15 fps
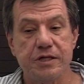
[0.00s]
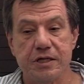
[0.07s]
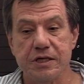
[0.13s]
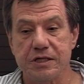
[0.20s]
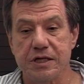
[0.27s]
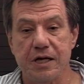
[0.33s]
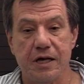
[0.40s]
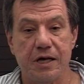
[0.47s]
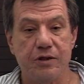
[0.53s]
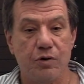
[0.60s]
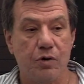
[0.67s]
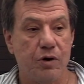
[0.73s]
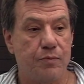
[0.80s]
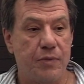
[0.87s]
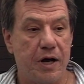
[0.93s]
extent I thought
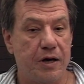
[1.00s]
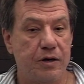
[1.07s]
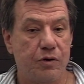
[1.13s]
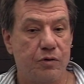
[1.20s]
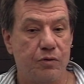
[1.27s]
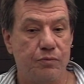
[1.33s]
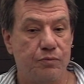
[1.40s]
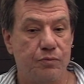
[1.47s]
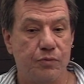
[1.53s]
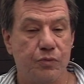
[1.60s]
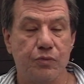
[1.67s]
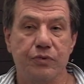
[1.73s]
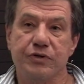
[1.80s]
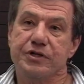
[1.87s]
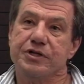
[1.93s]
about it,
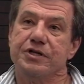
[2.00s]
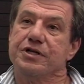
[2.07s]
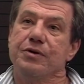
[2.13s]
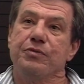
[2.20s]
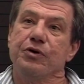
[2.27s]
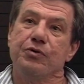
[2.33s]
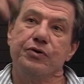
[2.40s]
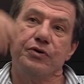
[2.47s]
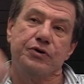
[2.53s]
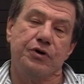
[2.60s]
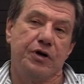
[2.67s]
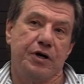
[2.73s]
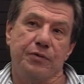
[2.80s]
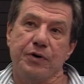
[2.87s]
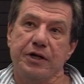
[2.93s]
this is something we were
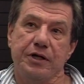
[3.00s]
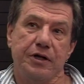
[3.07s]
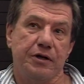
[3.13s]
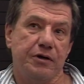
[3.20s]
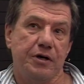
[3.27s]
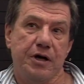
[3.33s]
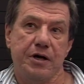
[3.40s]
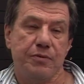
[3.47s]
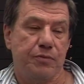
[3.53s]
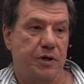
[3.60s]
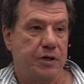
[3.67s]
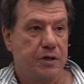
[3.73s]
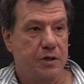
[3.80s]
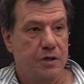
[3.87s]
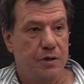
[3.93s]
talking about the other night,
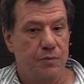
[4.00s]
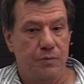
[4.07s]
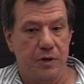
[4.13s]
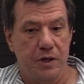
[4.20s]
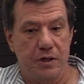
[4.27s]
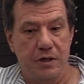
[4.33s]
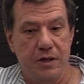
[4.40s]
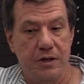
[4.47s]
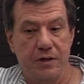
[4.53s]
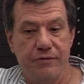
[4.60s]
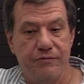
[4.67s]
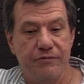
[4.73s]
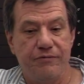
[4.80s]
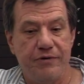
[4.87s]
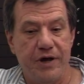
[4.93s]
but in
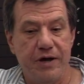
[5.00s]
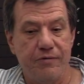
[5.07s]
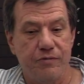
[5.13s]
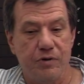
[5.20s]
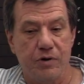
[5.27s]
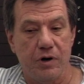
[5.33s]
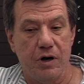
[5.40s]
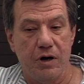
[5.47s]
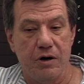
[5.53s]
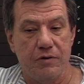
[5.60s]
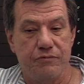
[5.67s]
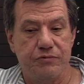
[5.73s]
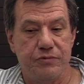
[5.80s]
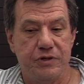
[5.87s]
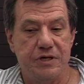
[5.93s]
favor of
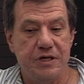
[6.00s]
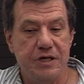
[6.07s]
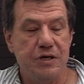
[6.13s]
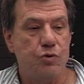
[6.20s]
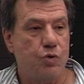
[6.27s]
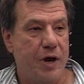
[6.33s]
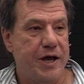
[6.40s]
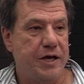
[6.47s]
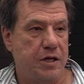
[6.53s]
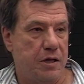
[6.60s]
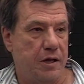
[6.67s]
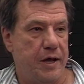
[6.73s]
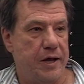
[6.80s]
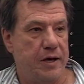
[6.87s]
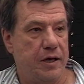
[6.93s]

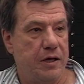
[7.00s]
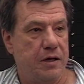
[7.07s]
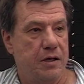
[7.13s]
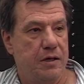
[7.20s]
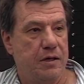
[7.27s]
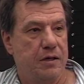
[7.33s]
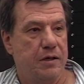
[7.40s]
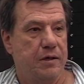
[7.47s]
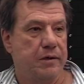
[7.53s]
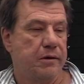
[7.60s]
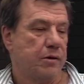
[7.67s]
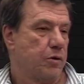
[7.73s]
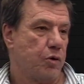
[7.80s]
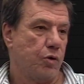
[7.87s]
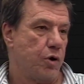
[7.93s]
deregulating
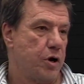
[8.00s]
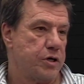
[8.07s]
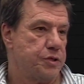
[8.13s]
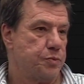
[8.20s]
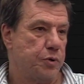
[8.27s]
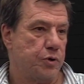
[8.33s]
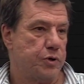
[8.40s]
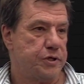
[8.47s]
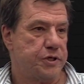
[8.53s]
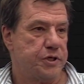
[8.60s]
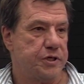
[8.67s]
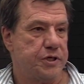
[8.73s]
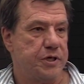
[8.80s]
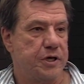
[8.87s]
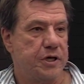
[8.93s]
large portions
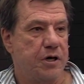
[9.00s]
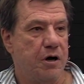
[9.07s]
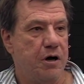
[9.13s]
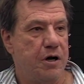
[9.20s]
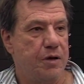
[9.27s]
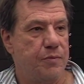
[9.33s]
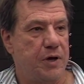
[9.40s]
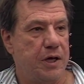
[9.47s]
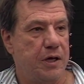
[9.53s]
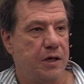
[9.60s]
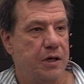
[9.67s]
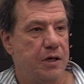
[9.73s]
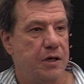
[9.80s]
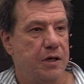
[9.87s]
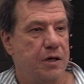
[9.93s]
of the economy.
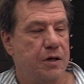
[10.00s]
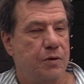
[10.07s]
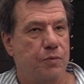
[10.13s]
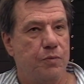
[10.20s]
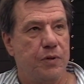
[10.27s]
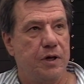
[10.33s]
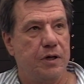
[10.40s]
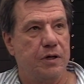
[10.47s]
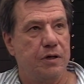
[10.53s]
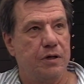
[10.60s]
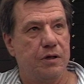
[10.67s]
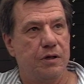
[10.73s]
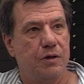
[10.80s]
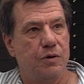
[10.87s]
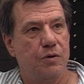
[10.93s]
But
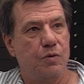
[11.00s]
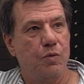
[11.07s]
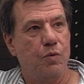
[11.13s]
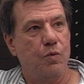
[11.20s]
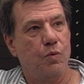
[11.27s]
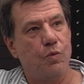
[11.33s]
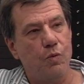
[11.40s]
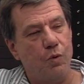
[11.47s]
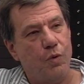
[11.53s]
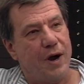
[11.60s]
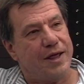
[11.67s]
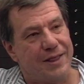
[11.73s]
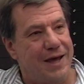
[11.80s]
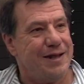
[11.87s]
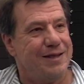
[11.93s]
when
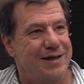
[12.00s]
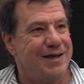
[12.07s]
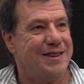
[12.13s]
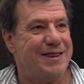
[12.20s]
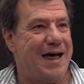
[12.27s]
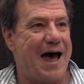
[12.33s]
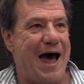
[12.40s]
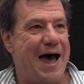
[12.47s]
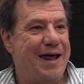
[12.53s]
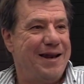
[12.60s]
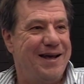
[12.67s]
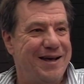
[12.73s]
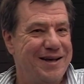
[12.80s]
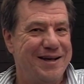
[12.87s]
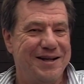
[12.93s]
they did that,
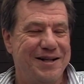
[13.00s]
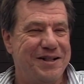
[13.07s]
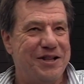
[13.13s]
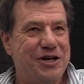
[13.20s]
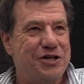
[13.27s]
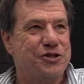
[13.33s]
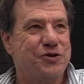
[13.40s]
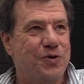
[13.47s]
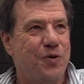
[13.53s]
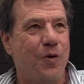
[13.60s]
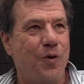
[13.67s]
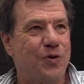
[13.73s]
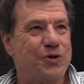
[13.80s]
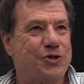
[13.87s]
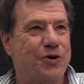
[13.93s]
they should
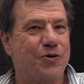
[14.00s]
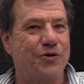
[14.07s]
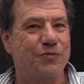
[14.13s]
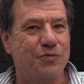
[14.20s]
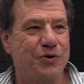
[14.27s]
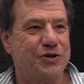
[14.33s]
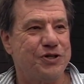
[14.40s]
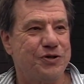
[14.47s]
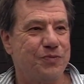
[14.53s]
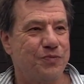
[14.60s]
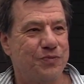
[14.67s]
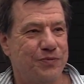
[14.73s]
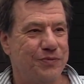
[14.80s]
also have put some